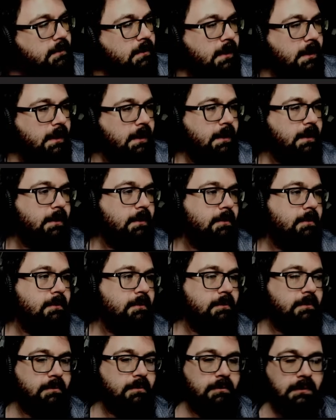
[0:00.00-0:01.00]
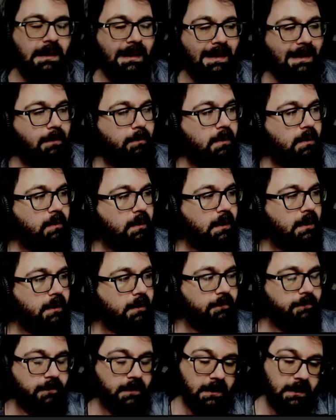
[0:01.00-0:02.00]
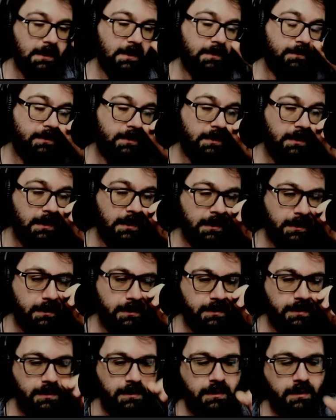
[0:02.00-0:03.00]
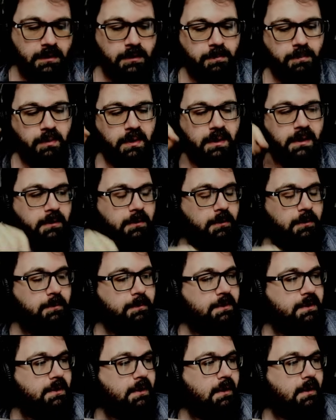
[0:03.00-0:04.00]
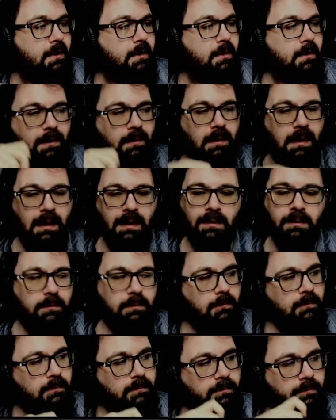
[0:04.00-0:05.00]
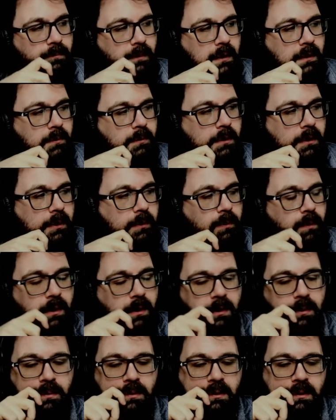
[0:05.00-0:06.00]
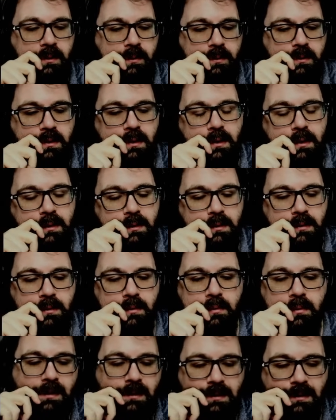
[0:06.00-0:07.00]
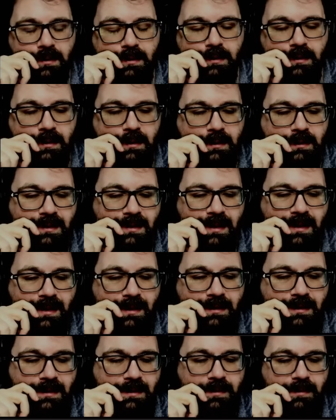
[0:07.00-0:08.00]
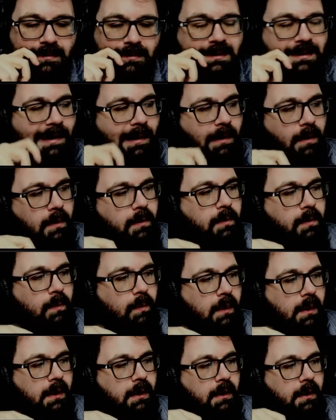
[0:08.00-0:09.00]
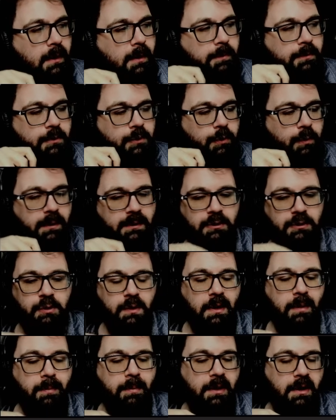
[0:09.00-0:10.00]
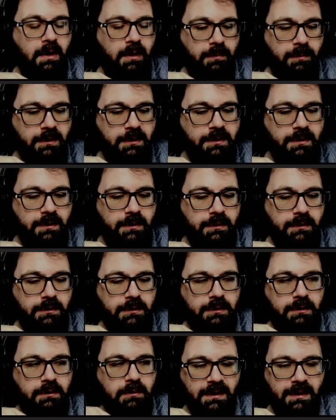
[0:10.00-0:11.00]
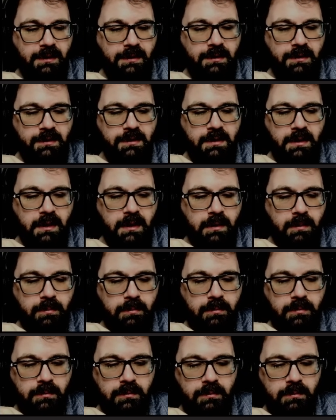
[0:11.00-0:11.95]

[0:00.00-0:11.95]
and you got to be ready to fight after that because it does break group stealth. I don't get why you would use this. And this is all the way up to Andromedon research to get this item